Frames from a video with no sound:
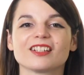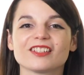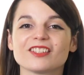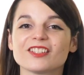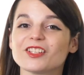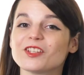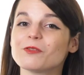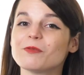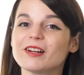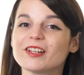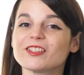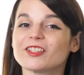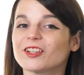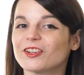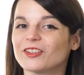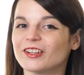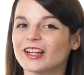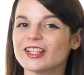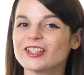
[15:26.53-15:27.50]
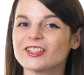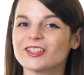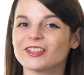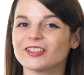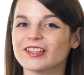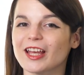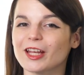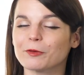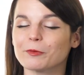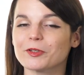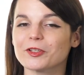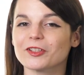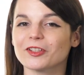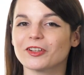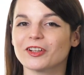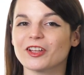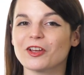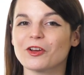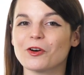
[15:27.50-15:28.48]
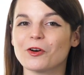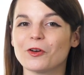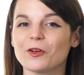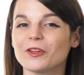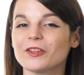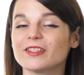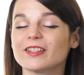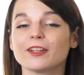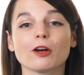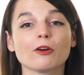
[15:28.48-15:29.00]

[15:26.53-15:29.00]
Do you want to crush your language learning goals